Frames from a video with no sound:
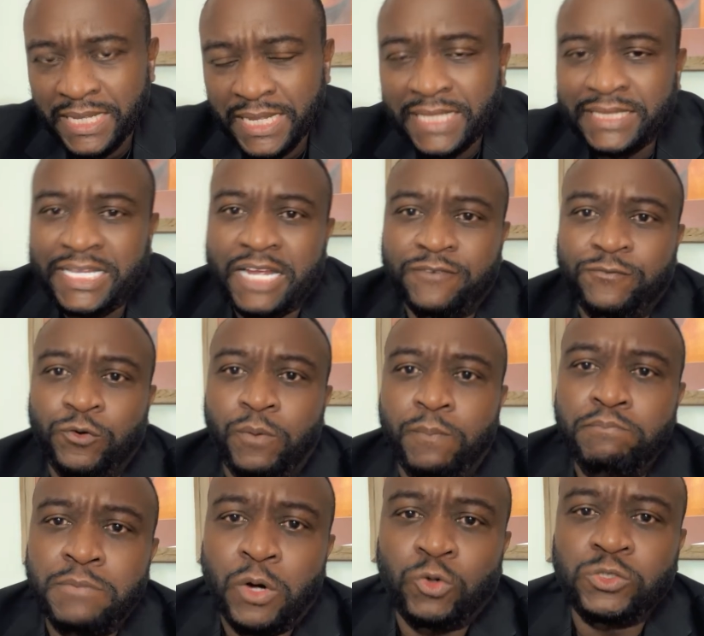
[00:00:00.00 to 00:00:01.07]
Therefore,
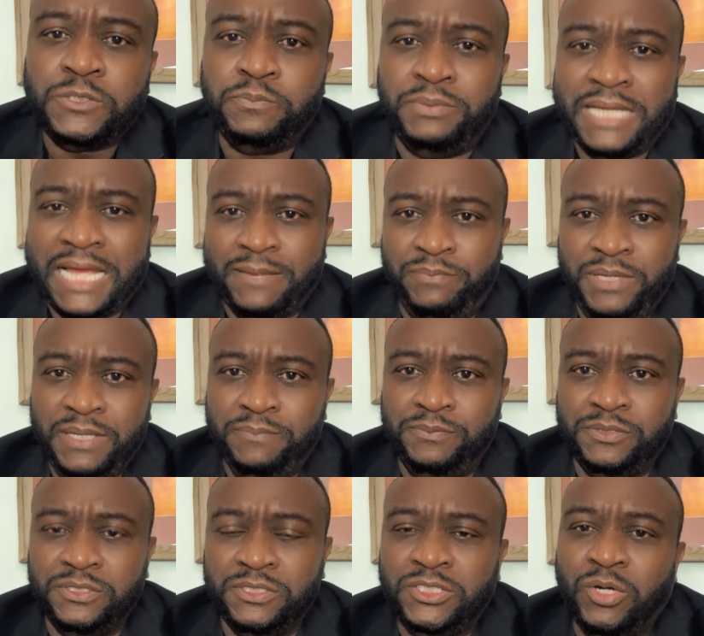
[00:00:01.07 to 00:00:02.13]
most Black
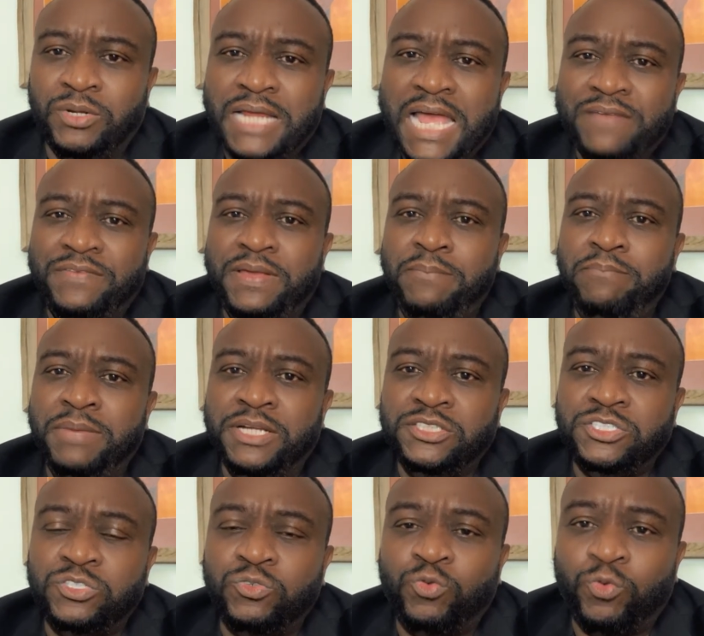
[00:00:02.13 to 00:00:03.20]
people don't have a
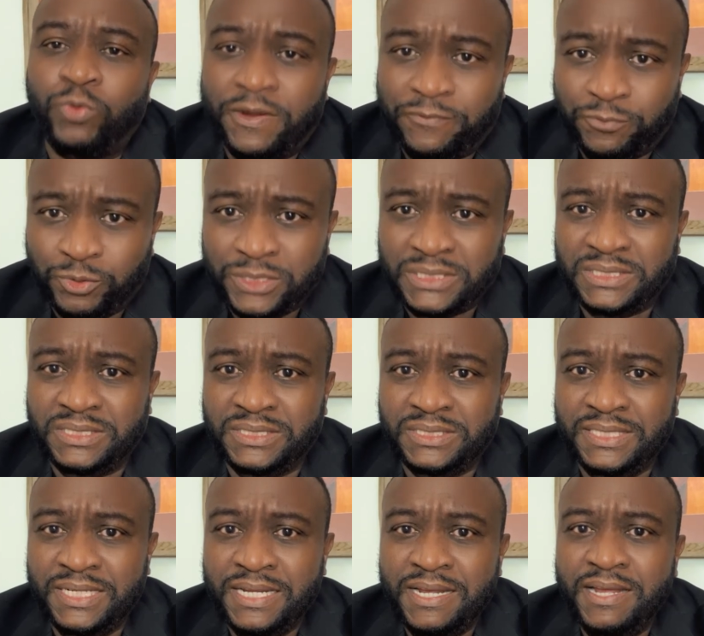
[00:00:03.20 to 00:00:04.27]
mental
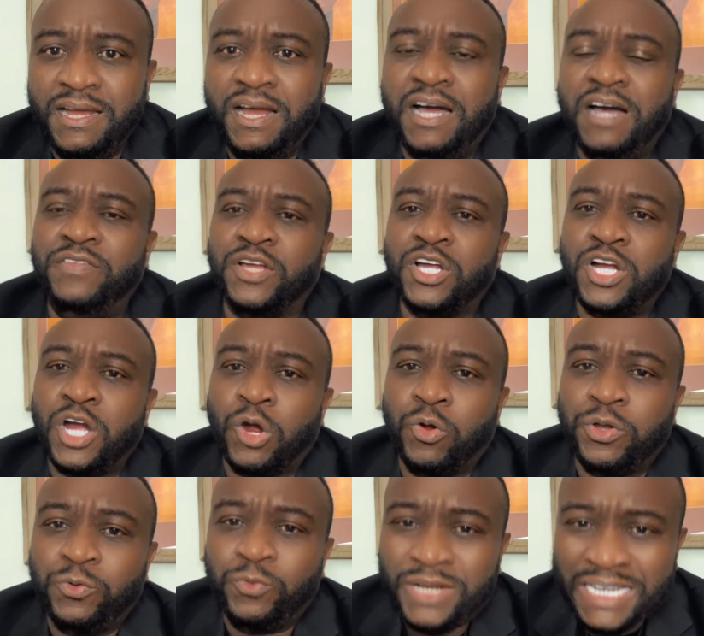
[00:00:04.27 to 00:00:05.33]
reference of the
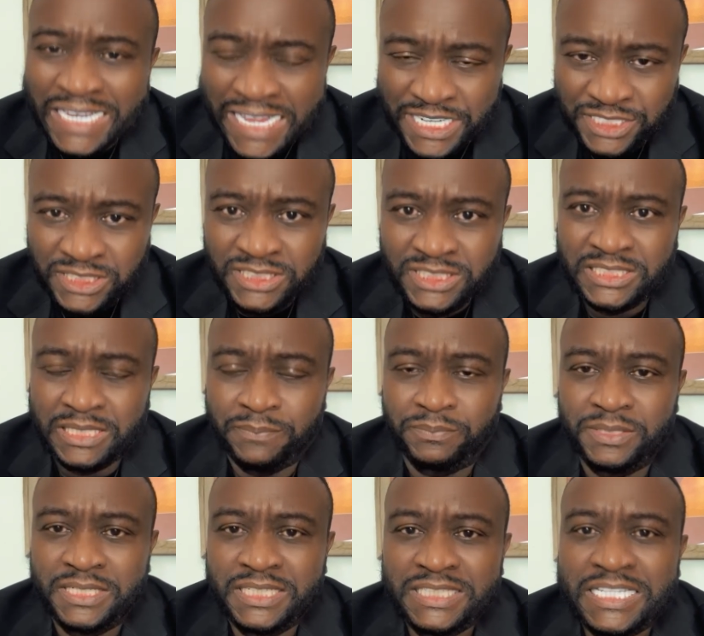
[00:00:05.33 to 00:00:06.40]
current relationship
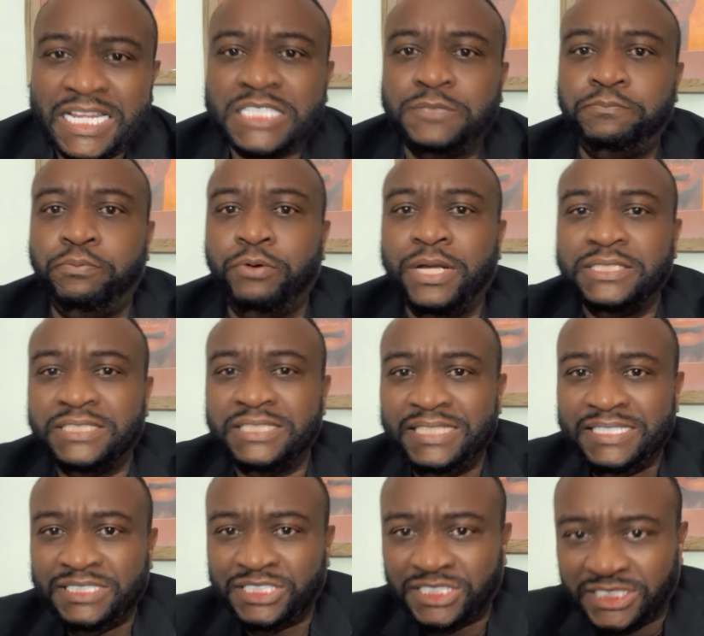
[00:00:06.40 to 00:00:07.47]
that's
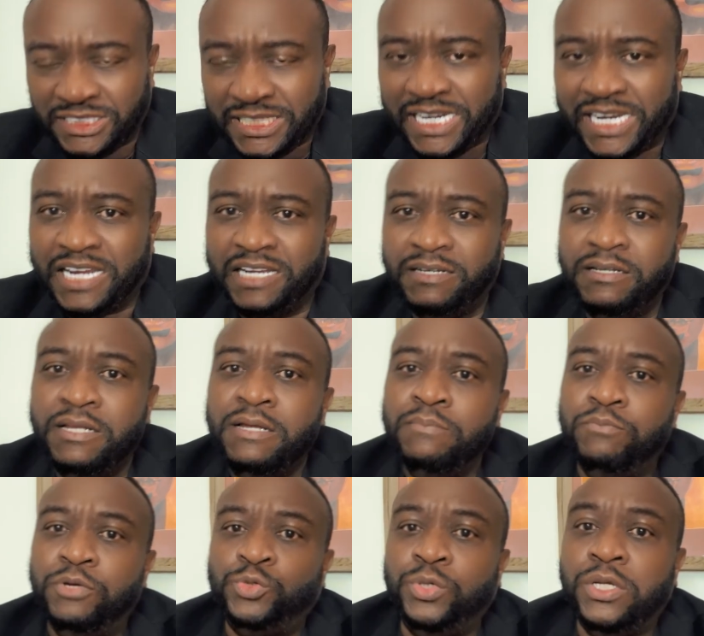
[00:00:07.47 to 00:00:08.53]
presently shared
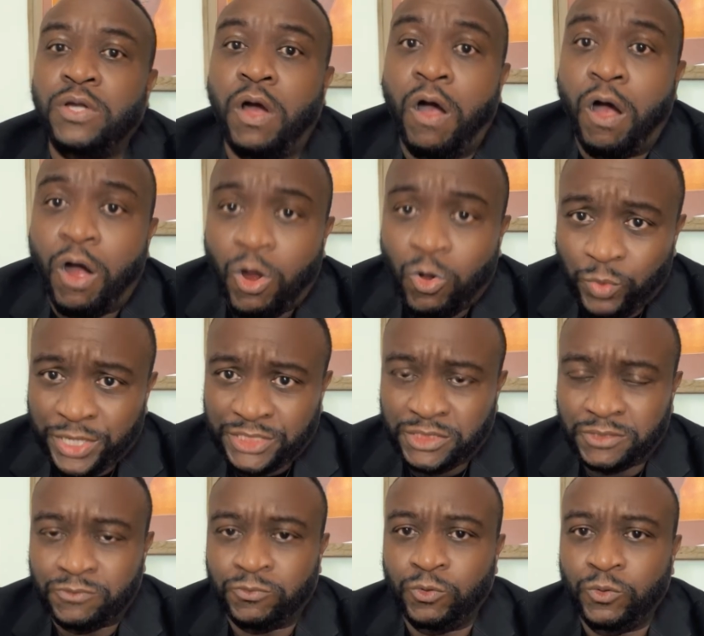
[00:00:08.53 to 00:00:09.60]
between our
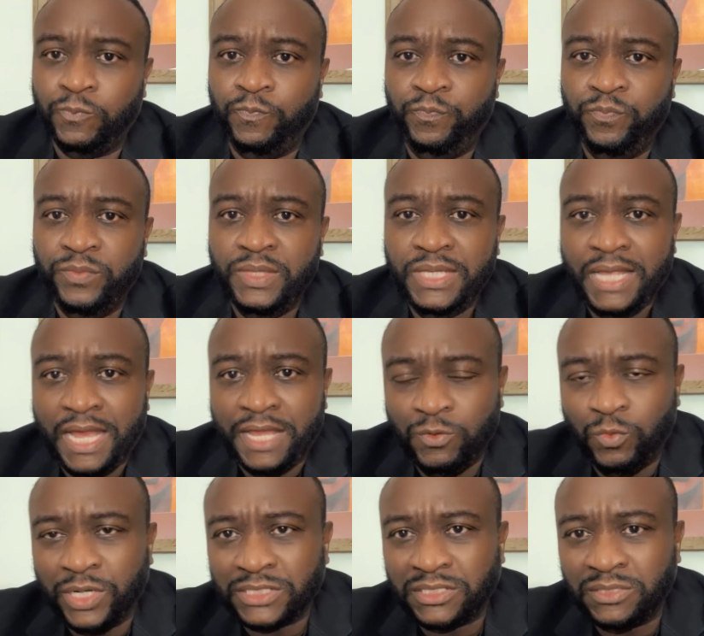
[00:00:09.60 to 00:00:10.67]
racial group and the
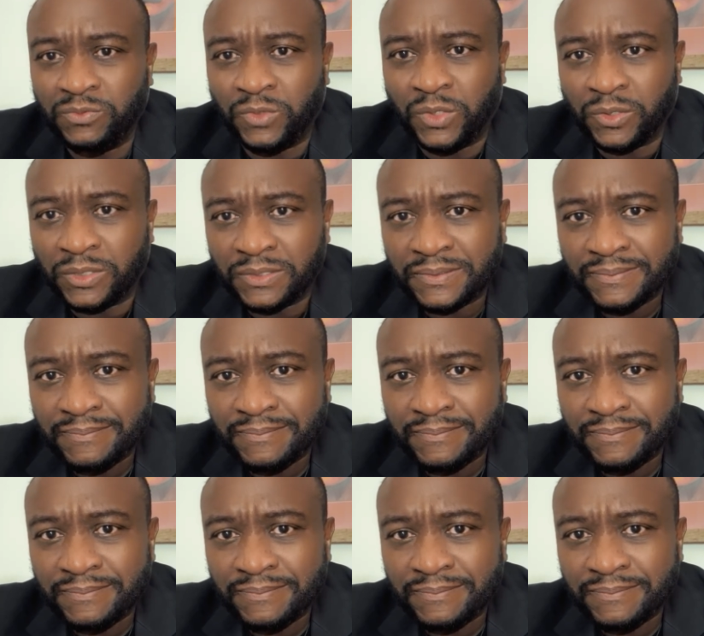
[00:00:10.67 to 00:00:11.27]
Western world.